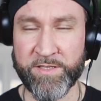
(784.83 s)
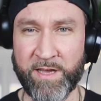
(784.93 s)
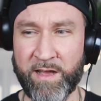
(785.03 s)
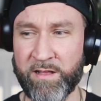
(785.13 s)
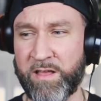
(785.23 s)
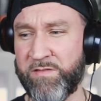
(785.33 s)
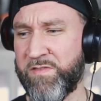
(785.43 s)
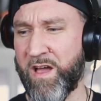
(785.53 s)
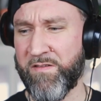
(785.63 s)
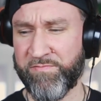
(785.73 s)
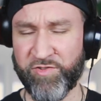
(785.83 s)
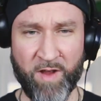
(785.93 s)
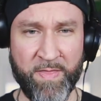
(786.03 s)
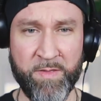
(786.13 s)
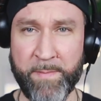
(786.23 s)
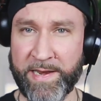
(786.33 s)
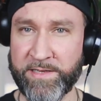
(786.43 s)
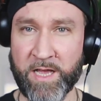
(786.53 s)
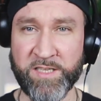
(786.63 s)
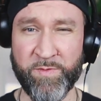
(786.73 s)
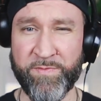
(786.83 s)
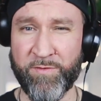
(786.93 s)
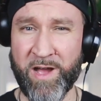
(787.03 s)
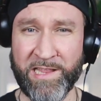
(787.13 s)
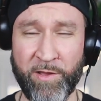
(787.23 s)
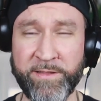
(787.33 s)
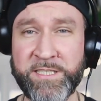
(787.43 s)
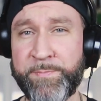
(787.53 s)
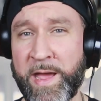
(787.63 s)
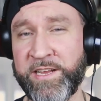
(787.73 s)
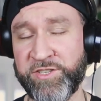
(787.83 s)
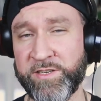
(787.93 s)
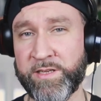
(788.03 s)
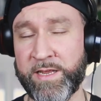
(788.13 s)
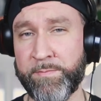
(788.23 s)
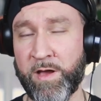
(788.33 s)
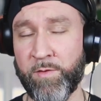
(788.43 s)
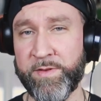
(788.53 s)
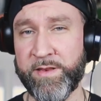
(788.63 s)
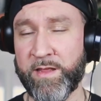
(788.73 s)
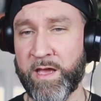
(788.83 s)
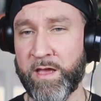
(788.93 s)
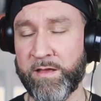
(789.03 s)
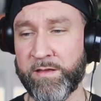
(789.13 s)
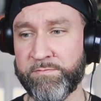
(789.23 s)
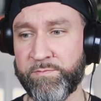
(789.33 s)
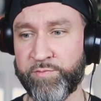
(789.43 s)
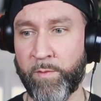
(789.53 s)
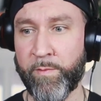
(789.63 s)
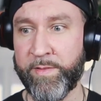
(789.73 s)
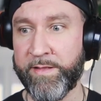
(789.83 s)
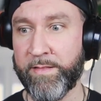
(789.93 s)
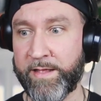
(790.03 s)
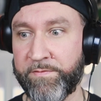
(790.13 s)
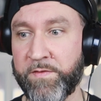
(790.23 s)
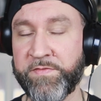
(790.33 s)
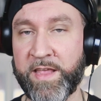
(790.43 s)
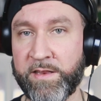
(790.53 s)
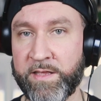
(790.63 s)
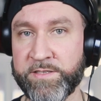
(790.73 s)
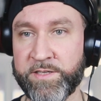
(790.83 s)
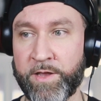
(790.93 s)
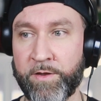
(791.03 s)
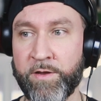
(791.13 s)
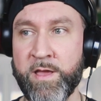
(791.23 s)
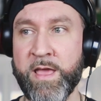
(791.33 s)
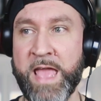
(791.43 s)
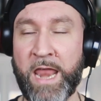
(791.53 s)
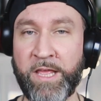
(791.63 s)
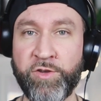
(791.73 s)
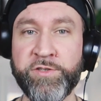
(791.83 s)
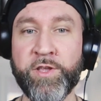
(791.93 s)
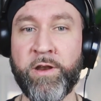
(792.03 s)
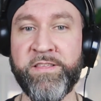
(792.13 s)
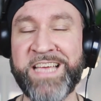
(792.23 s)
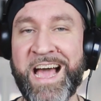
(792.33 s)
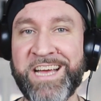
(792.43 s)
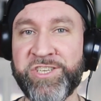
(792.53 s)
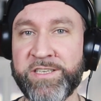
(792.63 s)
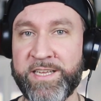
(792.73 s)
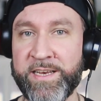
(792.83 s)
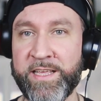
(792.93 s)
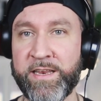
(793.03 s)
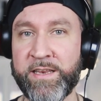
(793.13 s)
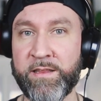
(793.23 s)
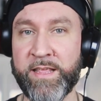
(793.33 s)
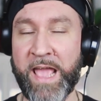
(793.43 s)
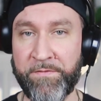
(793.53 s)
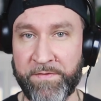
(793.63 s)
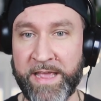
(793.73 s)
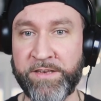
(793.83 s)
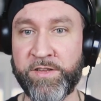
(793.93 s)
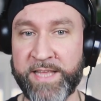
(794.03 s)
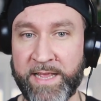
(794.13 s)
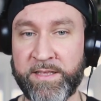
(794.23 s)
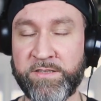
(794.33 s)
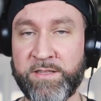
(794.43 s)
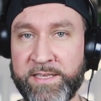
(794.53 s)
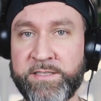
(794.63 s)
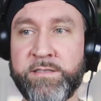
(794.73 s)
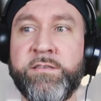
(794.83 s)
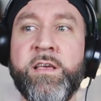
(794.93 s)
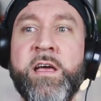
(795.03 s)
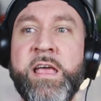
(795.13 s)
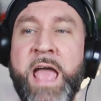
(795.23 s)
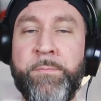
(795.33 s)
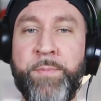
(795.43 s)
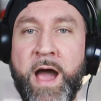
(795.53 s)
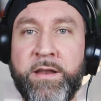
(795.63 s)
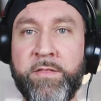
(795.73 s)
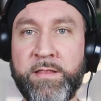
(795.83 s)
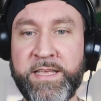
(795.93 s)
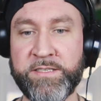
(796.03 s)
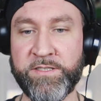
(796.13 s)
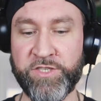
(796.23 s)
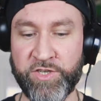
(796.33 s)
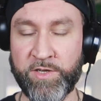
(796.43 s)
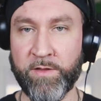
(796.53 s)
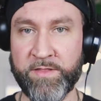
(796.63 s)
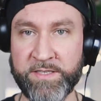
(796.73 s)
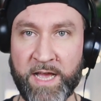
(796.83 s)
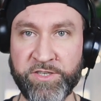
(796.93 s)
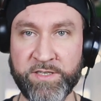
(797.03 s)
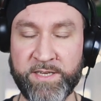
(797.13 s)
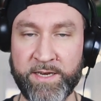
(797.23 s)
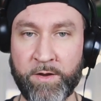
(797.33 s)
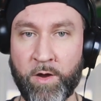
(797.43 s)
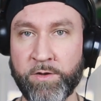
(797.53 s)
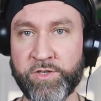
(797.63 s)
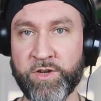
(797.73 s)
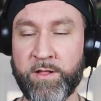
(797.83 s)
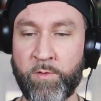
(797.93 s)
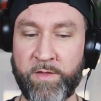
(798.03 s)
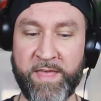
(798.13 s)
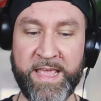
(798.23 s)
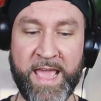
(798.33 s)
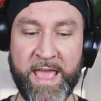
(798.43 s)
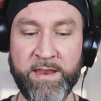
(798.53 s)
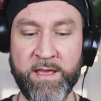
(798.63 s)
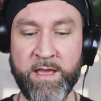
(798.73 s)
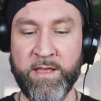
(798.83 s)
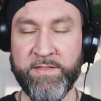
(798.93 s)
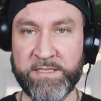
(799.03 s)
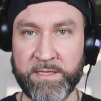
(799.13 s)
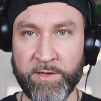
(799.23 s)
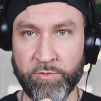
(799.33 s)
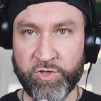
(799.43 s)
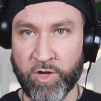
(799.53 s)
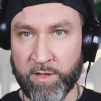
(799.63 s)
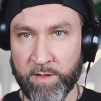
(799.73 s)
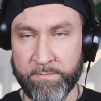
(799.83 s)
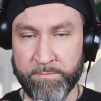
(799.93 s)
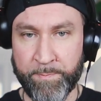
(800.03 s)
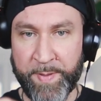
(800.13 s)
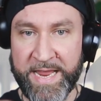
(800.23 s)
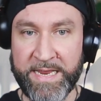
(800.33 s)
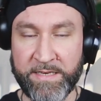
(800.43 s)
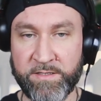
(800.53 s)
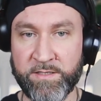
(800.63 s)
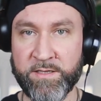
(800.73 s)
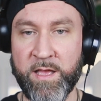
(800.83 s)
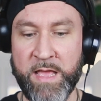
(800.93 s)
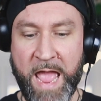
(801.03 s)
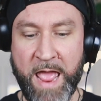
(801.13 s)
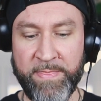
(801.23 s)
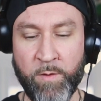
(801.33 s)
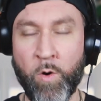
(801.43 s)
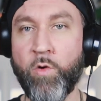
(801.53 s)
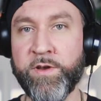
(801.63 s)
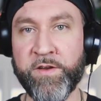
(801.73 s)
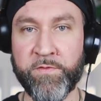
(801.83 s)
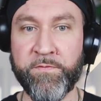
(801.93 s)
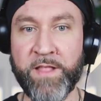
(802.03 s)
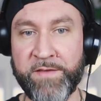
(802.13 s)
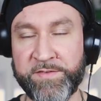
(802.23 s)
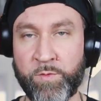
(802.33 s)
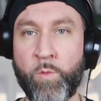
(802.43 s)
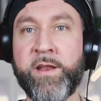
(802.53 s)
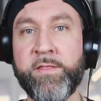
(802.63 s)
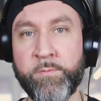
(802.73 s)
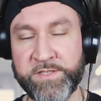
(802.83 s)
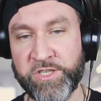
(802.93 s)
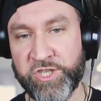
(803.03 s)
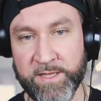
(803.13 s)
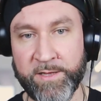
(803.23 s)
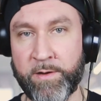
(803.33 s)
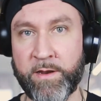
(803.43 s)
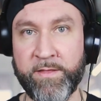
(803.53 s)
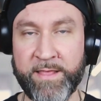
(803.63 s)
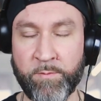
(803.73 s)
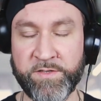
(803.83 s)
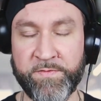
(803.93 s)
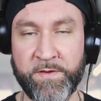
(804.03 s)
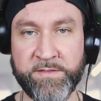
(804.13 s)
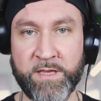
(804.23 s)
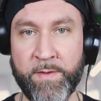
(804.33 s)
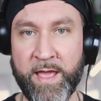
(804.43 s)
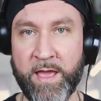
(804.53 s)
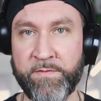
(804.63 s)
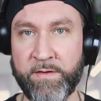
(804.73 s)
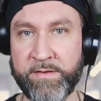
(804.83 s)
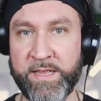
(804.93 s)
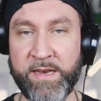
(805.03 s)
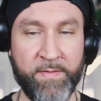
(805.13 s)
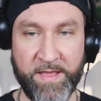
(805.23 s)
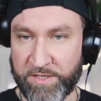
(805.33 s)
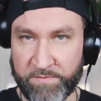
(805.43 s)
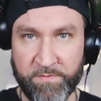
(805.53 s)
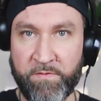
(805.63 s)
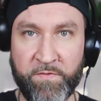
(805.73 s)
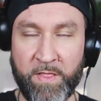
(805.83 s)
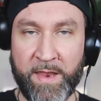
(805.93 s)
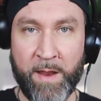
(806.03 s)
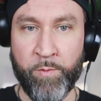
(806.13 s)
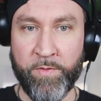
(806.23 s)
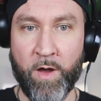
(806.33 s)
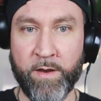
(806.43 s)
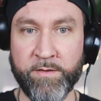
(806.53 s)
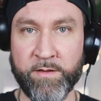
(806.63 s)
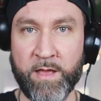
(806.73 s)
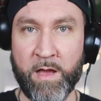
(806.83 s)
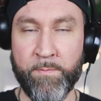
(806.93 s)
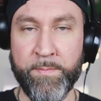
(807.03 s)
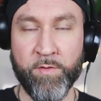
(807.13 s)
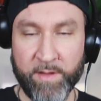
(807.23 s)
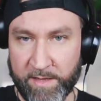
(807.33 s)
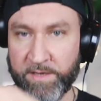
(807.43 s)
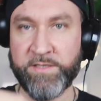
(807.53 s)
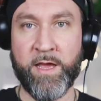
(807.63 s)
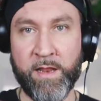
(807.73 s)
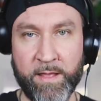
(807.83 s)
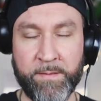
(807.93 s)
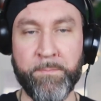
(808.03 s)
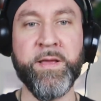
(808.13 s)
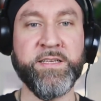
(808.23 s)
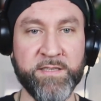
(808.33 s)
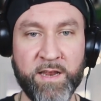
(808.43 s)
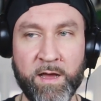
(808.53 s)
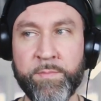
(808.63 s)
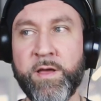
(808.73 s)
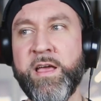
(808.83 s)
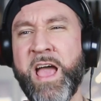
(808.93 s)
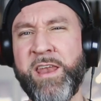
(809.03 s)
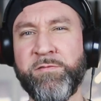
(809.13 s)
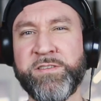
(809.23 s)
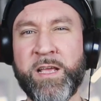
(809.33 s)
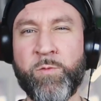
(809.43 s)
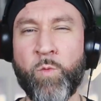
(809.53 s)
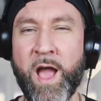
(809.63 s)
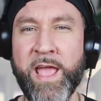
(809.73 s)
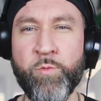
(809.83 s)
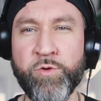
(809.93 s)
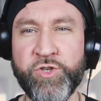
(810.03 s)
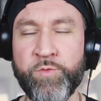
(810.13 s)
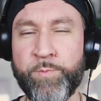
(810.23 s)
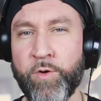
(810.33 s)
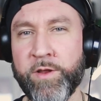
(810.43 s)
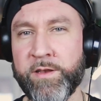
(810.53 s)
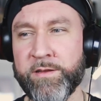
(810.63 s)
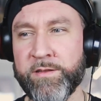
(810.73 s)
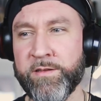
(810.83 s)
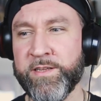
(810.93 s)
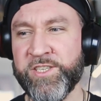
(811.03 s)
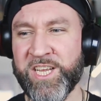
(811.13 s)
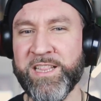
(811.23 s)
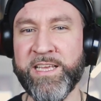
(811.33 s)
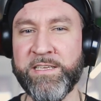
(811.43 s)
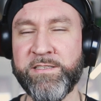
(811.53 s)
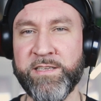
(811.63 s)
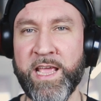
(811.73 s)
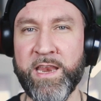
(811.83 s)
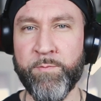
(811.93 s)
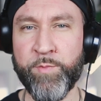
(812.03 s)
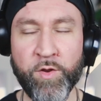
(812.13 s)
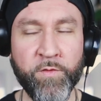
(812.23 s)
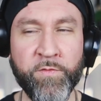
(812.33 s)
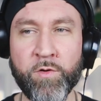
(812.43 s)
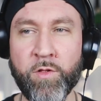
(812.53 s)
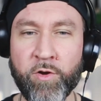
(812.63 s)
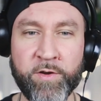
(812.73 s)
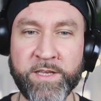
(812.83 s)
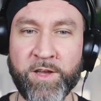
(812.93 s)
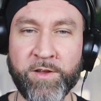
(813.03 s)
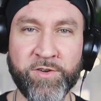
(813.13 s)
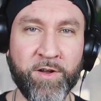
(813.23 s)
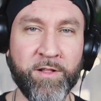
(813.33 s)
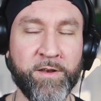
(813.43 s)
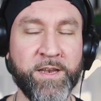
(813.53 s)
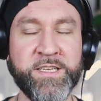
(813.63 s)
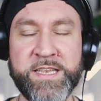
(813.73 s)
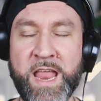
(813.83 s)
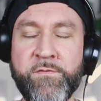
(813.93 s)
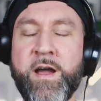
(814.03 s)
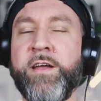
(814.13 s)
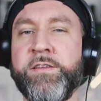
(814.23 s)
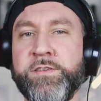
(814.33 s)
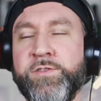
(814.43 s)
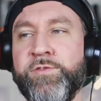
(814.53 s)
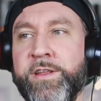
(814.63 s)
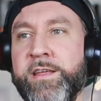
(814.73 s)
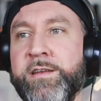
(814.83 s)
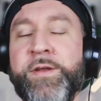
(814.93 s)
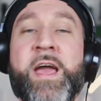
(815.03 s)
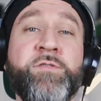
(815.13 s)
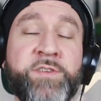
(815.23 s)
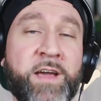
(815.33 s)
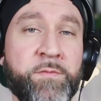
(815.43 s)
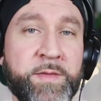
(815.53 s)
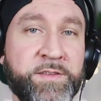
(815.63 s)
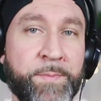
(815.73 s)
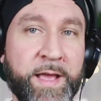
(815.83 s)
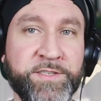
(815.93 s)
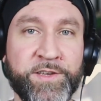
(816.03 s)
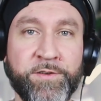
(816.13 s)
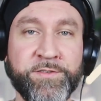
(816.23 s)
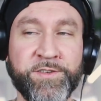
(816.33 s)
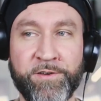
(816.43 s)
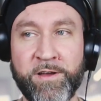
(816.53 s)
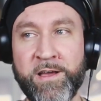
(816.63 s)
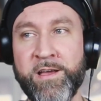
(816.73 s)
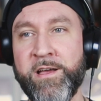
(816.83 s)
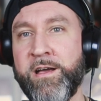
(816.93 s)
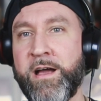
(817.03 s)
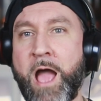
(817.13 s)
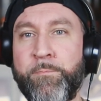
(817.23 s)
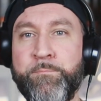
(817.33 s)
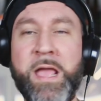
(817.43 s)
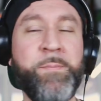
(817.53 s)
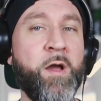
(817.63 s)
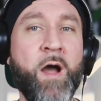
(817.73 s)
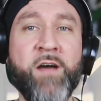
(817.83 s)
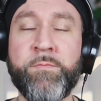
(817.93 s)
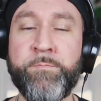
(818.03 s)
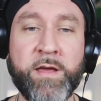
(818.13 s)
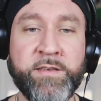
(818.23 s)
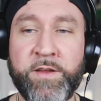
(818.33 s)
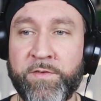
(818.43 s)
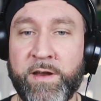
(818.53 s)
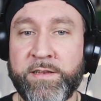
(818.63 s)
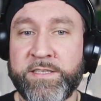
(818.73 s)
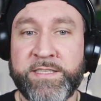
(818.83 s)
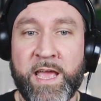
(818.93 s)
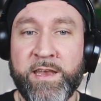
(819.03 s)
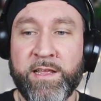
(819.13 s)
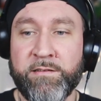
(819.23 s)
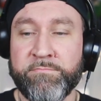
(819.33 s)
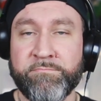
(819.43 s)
style, I've tried them many times before. I learnt Spanish in Melbourne probably like 15 years ago, and I used to go to this Argentinian cafe to take these lessons. And part of the lessons is you got this Argentinian hot chocolate where they get these little chocolate beads, and they were all different flavors, and one of them was a chili one. I think that was the first time I ever did it, and they just fill it up with hot milk, and you just kind of like mix it up. And I was like, why would you put chilies in a beautiful, glorious hot chocolate? I just never understood it, but I also haven't been to Mexico, so maybe I'll have a different understanding